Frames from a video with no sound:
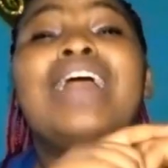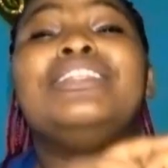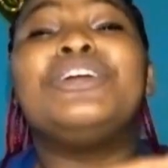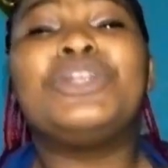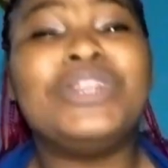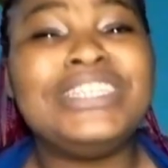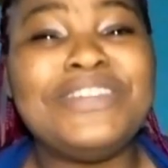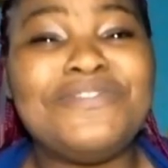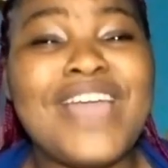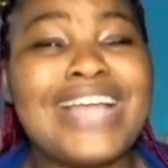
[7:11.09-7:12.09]
The cloning
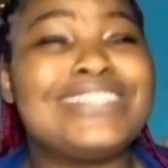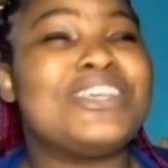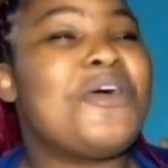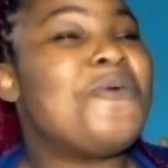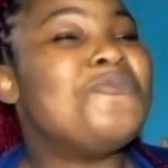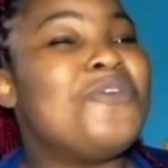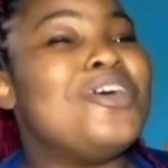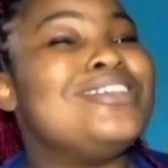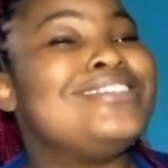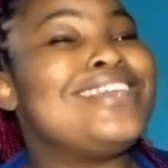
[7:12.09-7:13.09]
effect
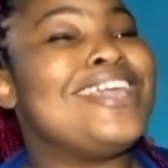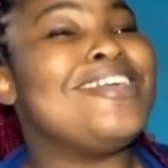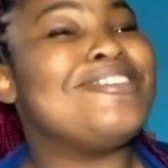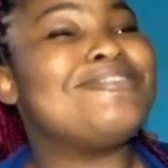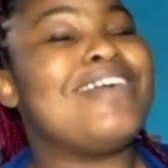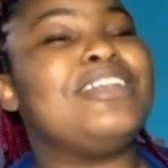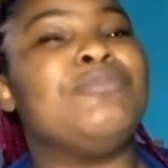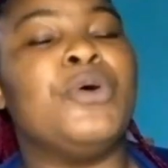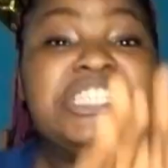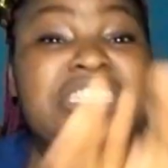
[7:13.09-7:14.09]
was
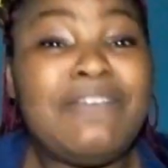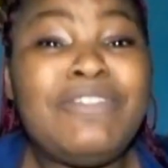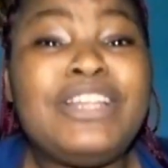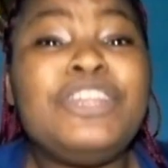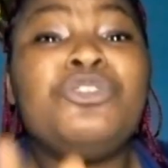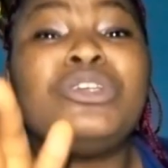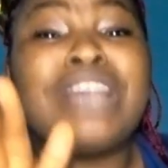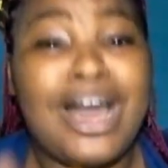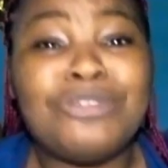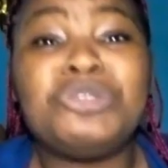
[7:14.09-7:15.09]
incredible. She definitely knows
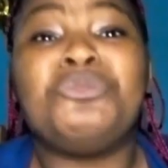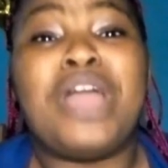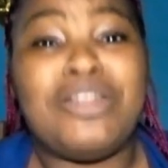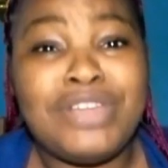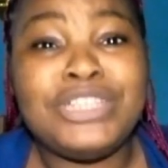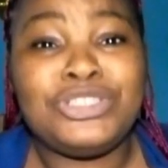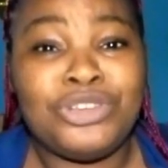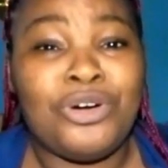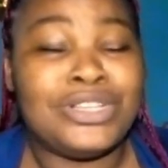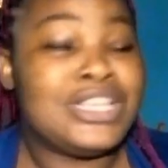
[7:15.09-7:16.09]
how to rearrange
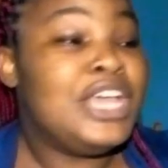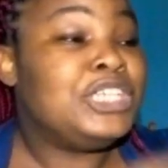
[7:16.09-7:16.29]
songs.